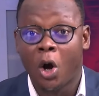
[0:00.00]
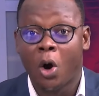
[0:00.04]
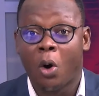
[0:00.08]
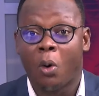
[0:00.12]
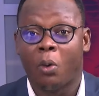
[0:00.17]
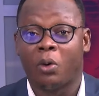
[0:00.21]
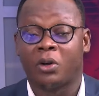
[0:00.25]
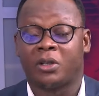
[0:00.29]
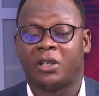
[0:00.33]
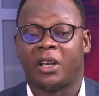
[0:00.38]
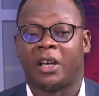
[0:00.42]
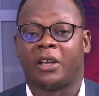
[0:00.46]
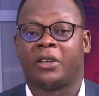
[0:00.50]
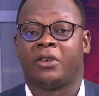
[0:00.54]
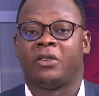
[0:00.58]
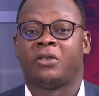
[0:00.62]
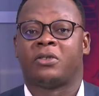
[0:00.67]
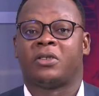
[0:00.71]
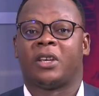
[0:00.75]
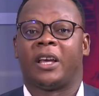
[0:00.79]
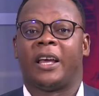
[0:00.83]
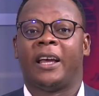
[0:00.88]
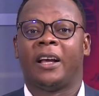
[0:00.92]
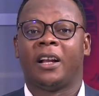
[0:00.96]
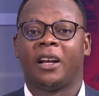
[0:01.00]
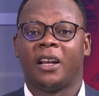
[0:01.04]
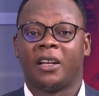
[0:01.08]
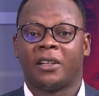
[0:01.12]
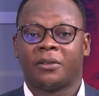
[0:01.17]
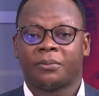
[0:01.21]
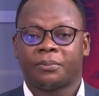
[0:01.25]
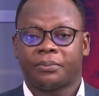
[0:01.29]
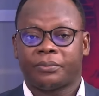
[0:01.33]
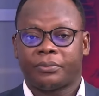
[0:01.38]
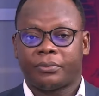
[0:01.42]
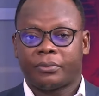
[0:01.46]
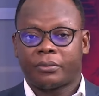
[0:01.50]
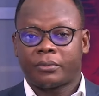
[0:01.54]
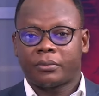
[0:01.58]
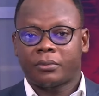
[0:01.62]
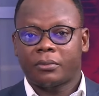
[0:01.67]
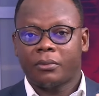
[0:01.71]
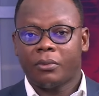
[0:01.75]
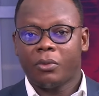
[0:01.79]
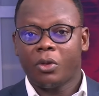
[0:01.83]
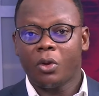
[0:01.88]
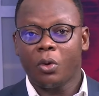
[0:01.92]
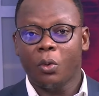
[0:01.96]
We'll take you to England,
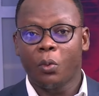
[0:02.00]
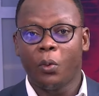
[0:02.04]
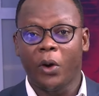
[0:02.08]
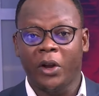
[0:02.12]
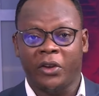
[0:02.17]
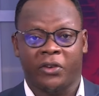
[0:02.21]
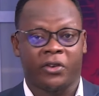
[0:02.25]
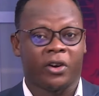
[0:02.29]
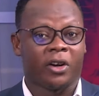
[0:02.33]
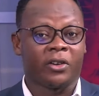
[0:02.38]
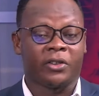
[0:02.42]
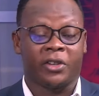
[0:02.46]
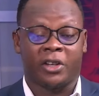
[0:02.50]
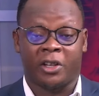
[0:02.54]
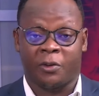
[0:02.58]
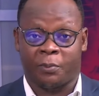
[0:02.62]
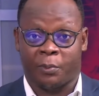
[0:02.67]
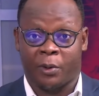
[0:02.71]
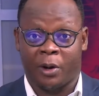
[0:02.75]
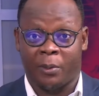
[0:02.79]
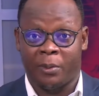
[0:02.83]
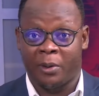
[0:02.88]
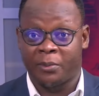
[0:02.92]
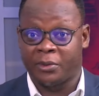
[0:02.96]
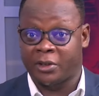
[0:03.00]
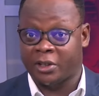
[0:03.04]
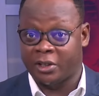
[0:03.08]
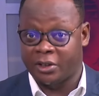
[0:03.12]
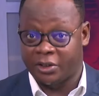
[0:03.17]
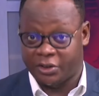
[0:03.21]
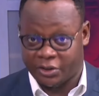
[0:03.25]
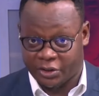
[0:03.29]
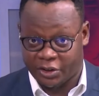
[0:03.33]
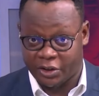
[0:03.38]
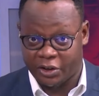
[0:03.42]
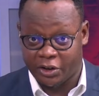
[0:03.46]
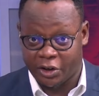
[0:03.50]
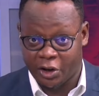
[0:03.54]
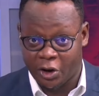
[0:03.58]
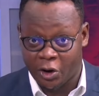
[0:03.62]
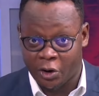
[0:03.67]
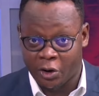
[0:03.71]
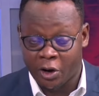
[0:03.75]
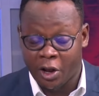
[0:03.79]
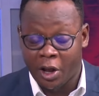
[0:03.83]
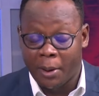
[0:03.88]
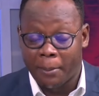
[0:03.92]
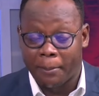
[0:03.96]
where Chelsea's problems
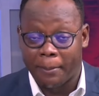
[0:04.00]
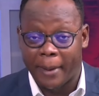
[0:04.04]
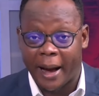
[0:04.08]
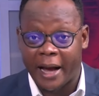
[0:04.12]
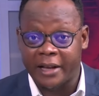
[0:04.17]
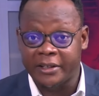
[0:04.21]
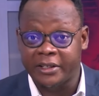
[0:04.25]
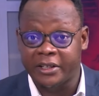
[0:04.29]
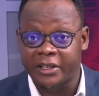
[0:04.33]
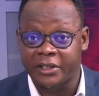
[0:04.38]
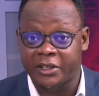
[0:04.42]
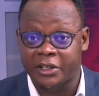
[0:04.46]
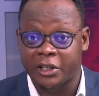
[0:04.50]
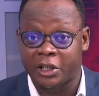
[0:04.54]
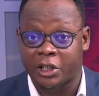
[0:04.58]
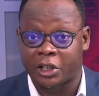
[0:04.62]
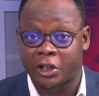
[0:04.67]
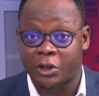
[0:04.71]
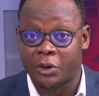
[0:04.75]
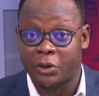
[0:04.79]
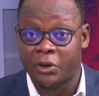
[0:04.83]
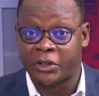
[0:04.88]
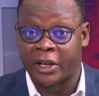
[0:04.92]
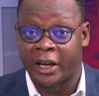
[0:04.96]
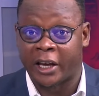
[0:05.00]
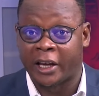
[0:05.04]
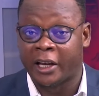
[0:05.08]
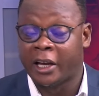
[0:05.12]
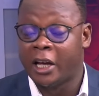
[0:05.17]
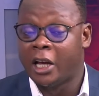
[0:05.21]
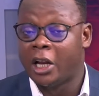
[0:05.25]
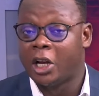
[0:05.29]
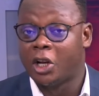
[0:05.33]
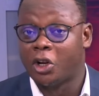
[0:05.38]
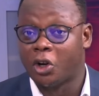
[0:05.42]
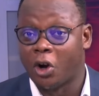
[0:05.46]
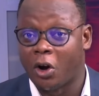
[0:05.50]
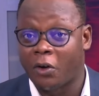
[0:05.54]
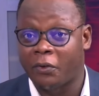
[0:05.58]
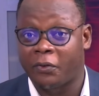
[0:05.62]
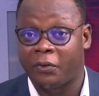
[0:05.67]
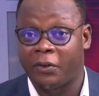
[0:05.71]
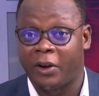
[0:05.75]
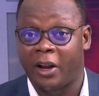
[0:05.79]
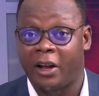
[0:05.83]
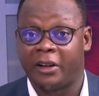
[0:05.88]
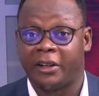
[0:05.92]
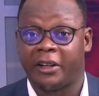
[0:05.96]
continued. Man City cruising. North
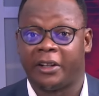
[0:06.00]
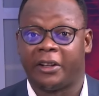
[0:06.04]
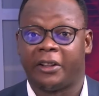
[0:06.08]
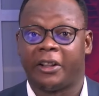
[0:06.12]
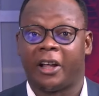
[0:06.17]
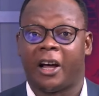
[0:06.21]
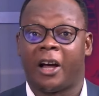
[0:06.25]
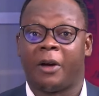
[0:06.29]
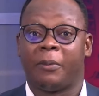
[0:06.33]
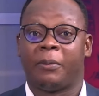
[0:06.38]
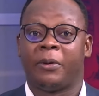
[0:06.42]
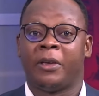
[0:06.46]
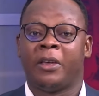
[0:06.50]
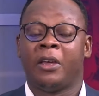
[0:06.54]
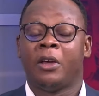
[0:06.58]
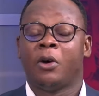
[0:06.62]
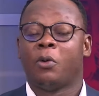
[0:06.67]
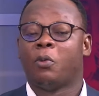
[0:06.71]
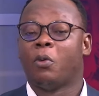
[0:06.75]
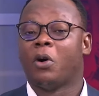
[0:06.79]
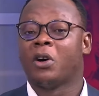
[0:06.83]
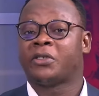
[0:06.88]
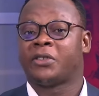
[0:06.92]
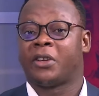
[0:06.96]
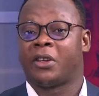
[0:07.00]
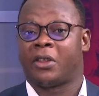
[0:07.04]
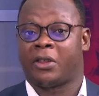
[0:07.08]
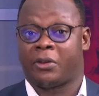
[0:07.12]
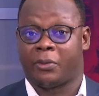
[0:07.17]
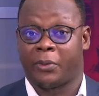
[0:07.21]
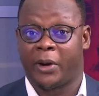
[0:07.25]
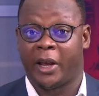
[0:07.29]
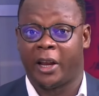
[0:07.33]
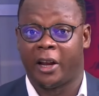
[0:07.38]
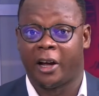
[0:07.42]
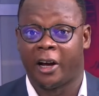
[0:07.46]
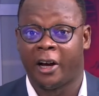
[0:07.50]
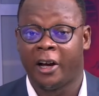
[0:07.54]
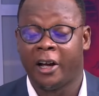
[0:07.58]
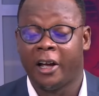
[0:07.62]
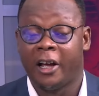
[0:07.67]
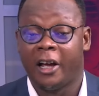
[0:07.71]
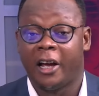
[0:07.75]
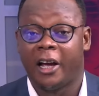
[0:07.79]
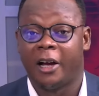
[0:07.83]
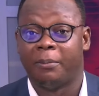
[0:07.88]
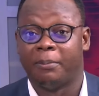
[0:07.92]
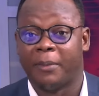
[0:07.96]
London derby was a thriller,
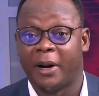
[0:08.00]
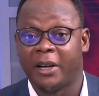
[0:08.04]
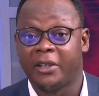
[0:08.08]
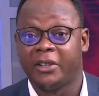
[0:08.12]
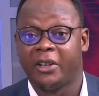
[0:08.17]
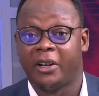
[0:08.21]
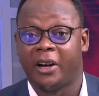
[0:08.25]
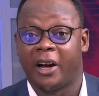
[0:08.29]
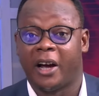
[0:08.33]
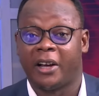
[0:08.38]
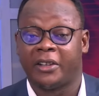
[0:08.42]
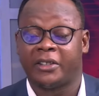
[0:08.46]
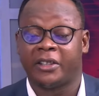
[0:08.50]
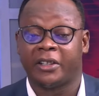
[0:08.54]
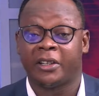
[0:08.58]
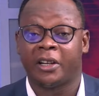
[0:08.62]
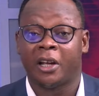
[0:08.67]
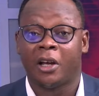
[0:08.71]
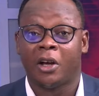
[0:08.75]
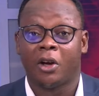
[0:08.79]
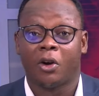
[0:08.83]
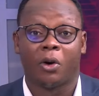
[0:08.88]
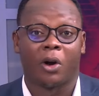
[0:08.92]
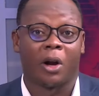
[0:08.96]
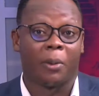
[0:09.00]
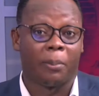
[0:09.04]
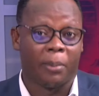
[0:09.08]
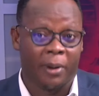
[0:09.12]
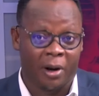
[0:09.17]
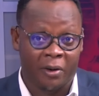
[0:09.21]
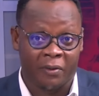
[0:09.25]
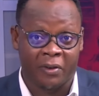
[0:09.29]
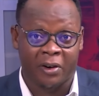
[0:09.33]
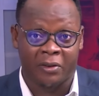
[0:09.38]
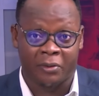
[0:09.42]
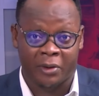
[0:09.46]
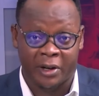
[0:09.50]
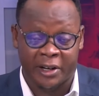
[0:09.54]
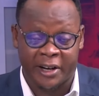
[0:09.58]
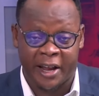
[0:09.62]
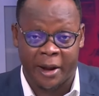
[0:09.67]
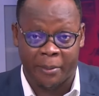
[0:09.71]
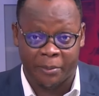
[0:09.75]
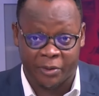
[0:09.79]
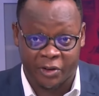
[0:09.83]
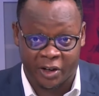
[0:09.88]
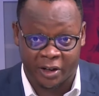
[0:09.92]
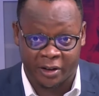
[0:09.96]
and Man United got a bit of a
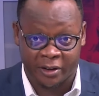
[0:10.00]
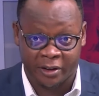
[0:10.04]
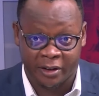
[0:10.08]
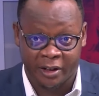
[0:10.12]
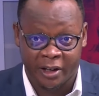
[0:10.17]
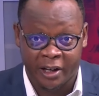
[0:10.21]
redemption.